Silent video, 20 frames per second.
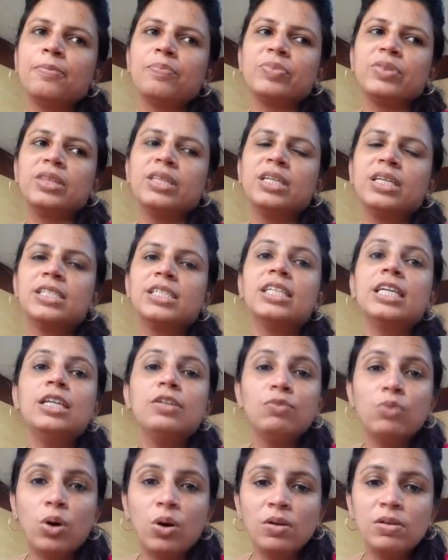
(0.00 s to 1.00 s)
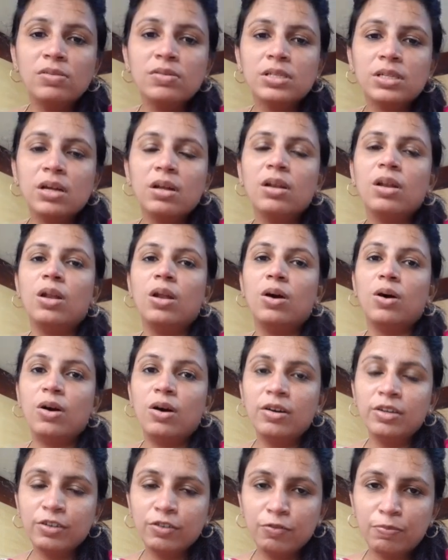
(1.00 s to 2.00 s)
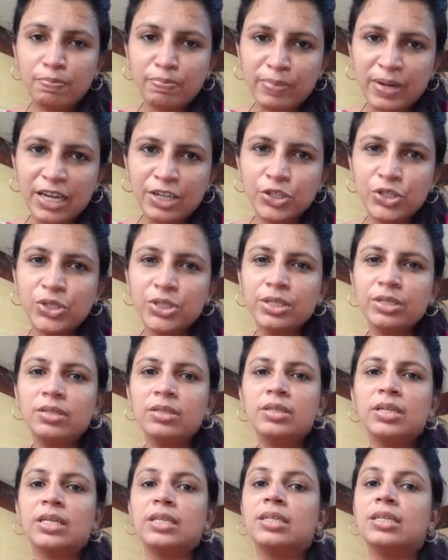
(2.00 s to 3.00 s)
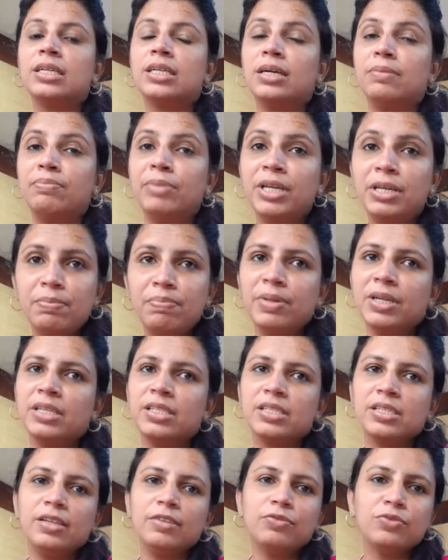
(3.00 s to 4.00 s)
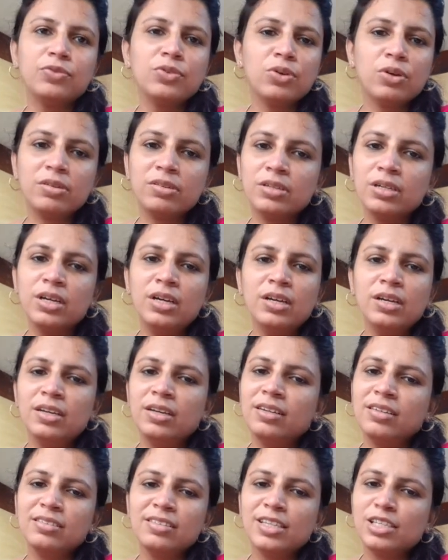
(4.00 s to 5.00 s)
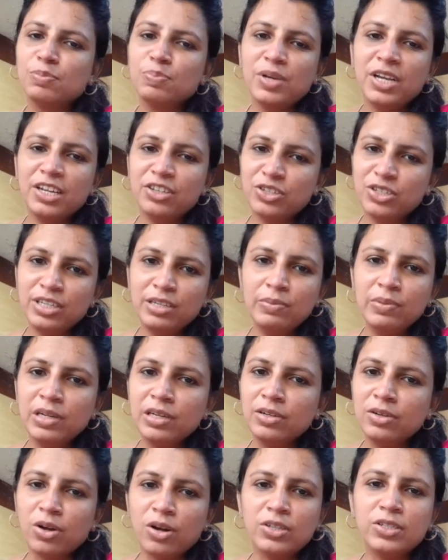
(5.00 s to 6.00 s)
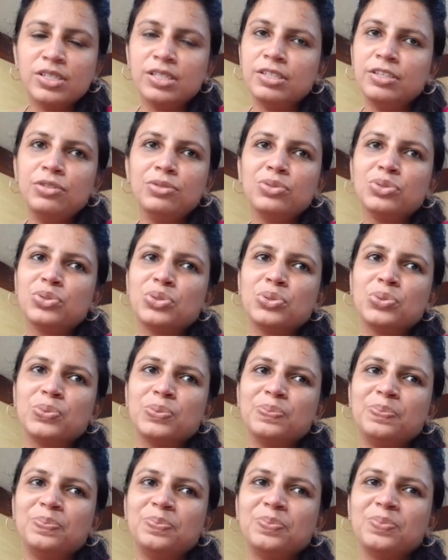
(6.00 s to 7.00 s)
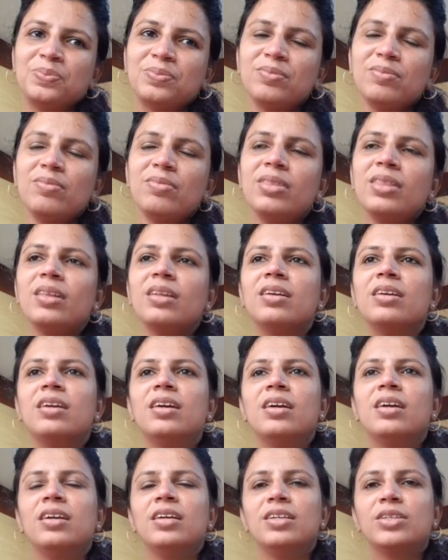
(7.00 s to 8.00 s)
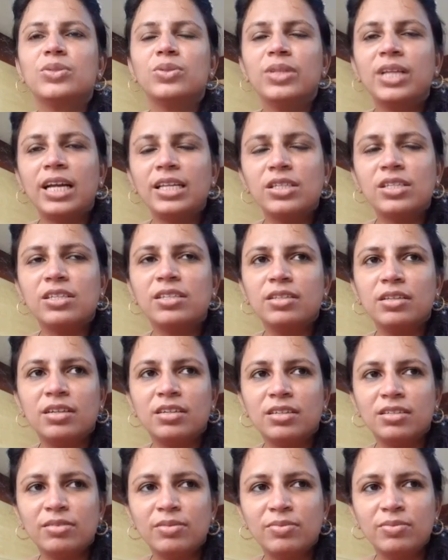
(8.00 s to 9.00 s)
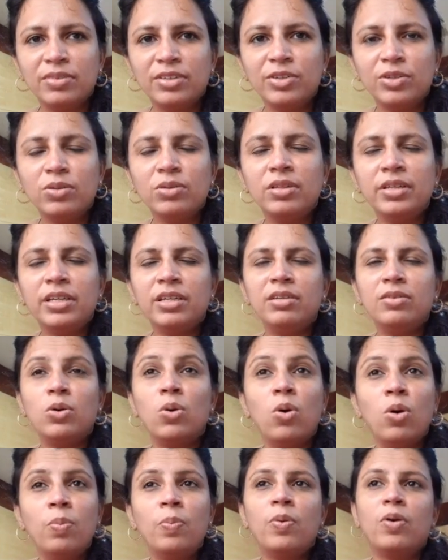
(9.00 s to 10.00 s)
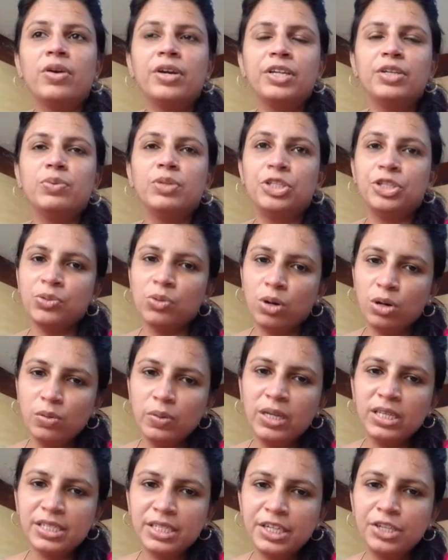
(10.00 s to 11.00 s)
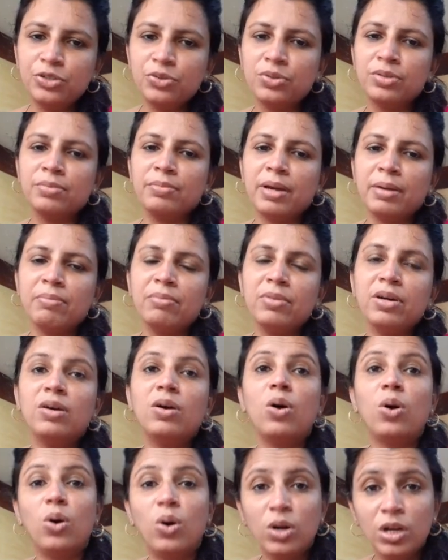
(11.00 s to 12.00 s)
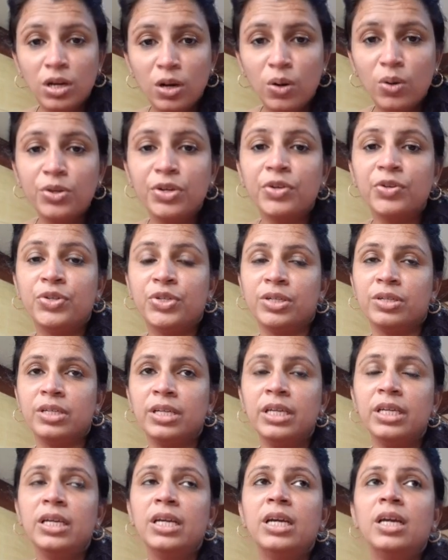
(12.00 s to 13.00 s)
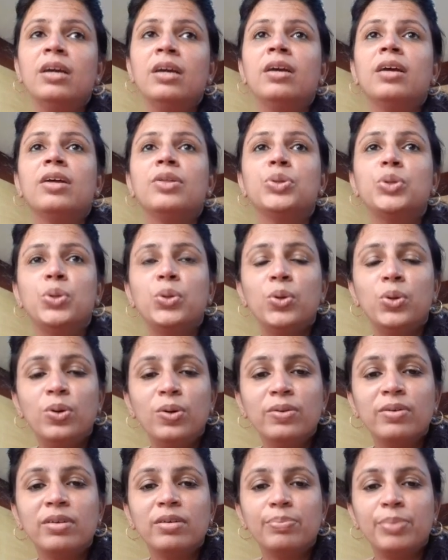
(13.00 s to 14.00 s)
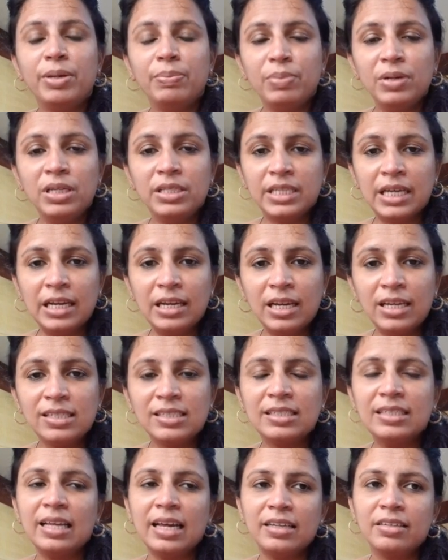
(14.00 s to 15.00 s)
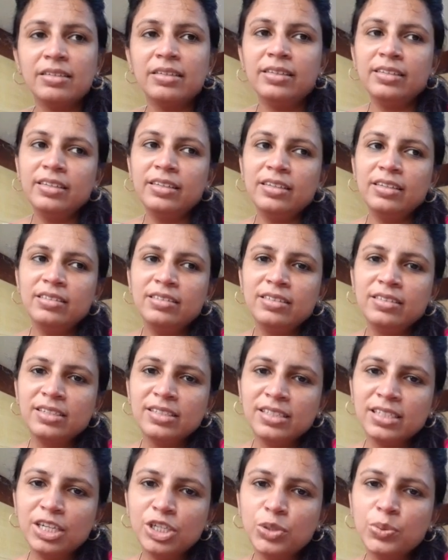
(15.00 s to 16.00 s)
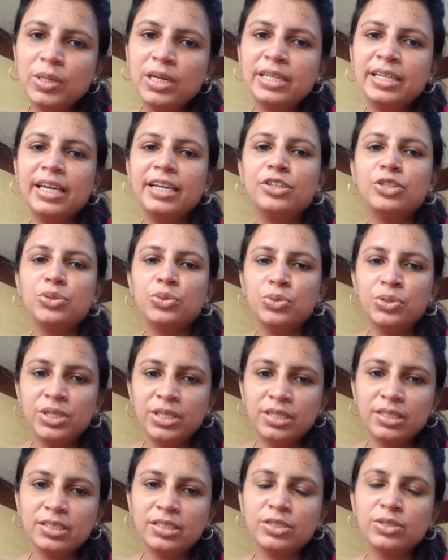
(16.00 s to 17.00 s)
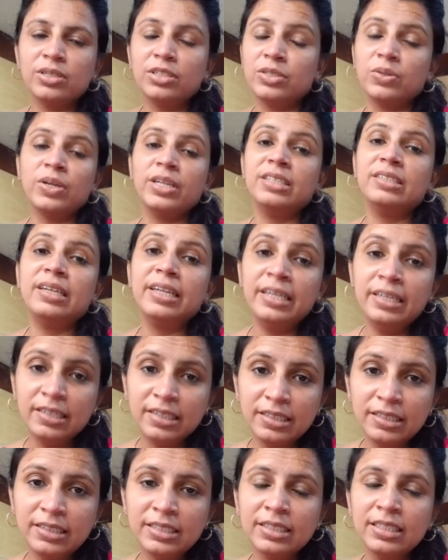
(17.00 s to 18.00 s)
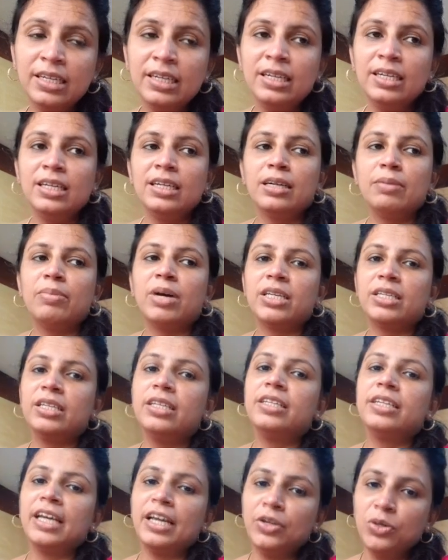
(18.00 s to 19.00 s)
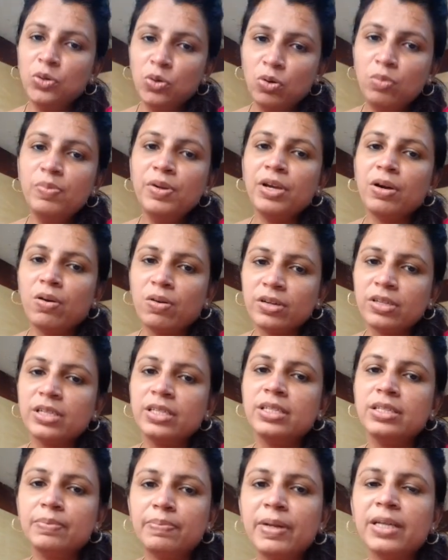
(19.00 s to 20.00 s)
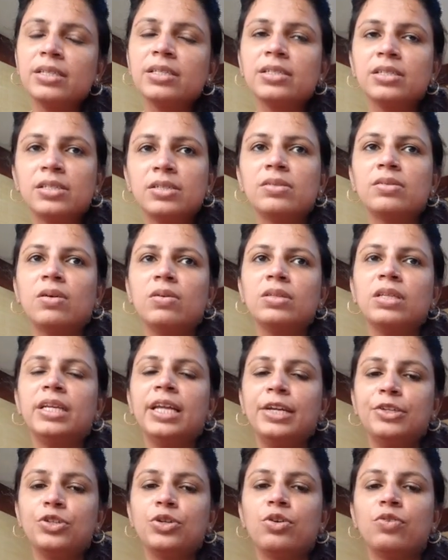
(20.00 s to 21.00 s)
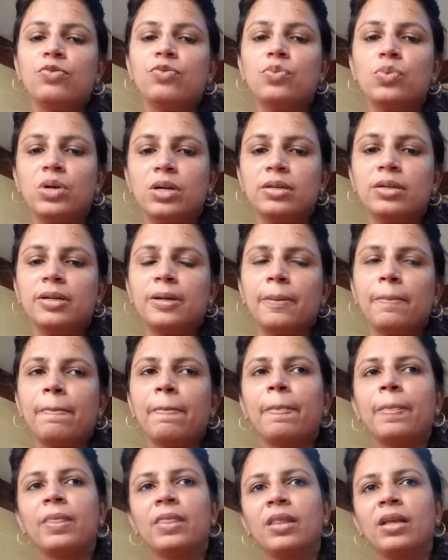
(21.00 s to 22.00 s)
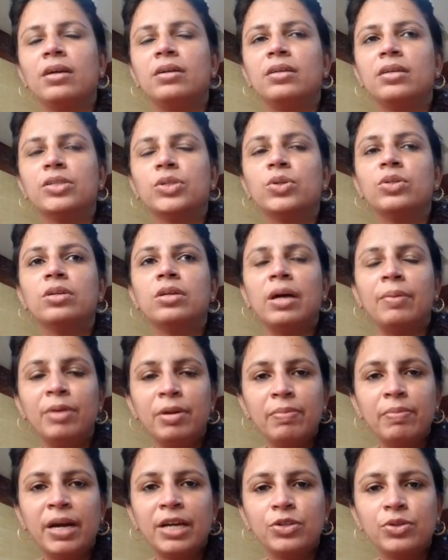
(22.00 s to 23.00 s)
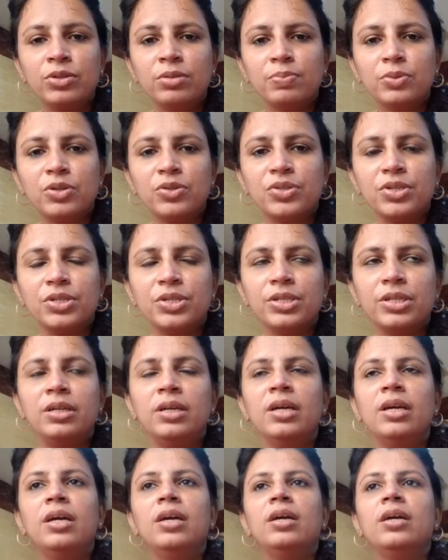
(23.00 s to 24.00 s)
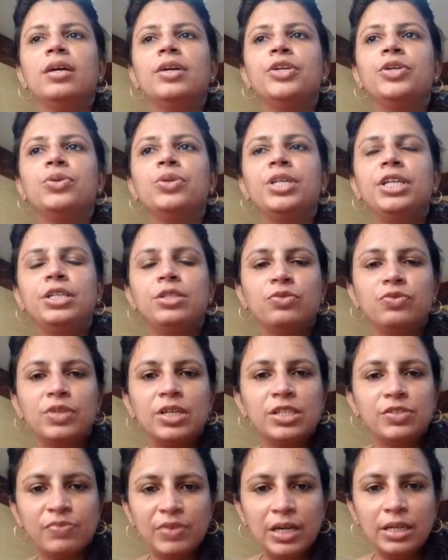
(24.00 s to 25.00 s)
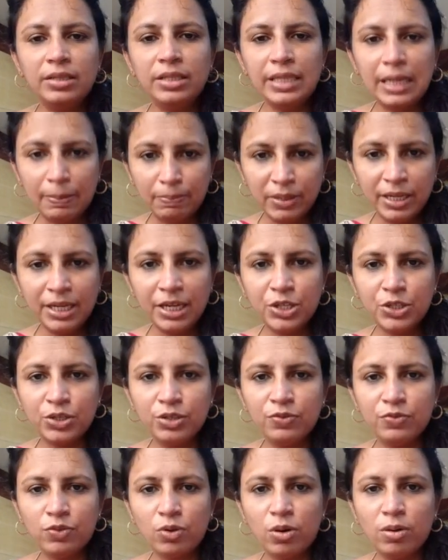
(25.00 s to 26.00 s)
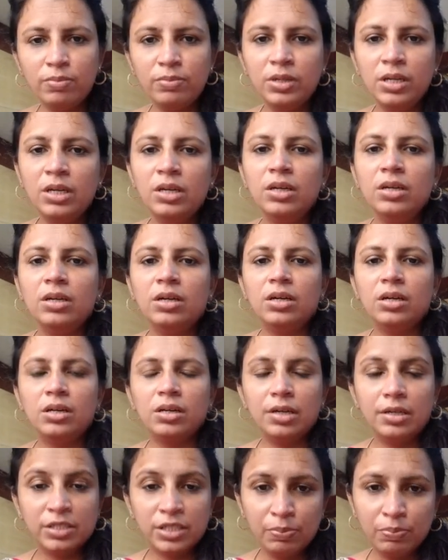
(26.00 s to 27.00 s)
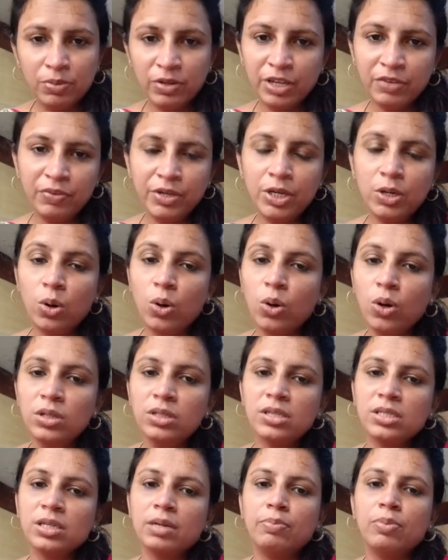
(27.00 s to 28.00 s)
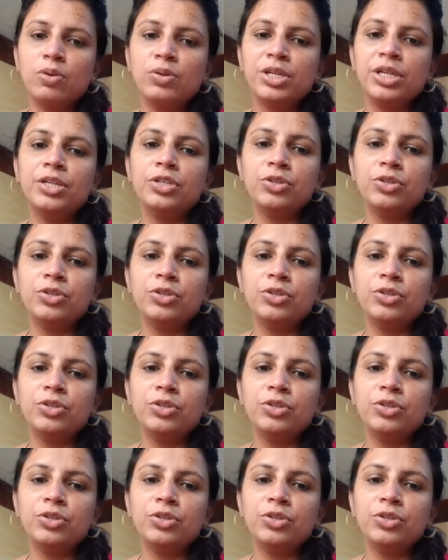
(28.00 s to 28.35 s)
This involves a lot of passion and commitment. If not, this PhD will not see you through. So that's the core point which you always need to remember all along your journey. Though people tell us that the research will take 3 years, but it can go beyond. It depends on the nature of work. Coming back to the procedure, you need to first fill in the application form, giving all the supporting